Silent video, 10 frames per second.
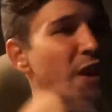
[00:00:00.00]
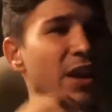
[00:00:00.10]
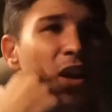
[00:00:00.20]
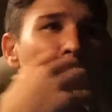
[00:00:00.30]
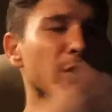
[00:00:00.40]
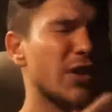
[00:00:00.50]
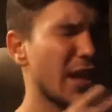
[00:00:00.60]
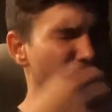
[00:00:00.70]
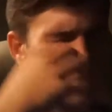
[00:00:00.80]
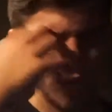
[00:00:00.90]
a couple
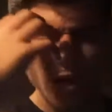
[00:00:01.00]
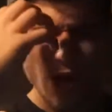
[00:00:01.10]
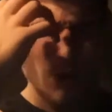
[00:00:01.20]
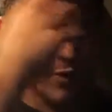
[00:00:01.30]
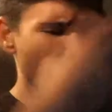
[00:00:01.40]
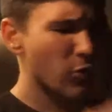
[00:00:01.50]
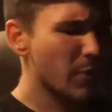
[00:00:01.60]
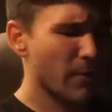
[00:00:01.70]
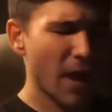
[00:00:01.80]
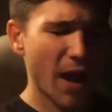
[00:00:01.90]
seconds, regroup your
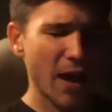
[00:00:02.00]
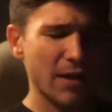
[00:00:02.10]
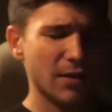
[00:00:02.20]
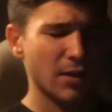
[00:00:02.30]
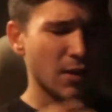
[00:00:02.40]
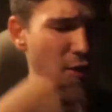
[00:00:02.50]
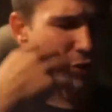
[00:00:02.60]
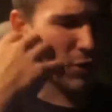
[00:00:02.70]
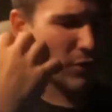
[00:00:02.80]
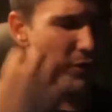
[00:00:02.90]
mind,
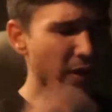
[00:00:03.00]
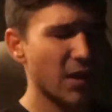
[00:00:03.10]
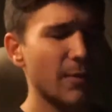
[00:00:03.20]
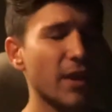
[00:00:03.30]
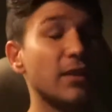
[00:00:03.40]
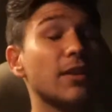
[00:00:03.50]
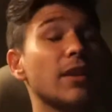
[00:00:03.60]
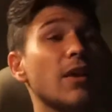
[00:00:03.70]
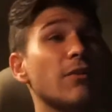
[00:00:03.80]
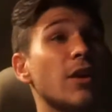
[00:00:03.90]
start thinking about the lift.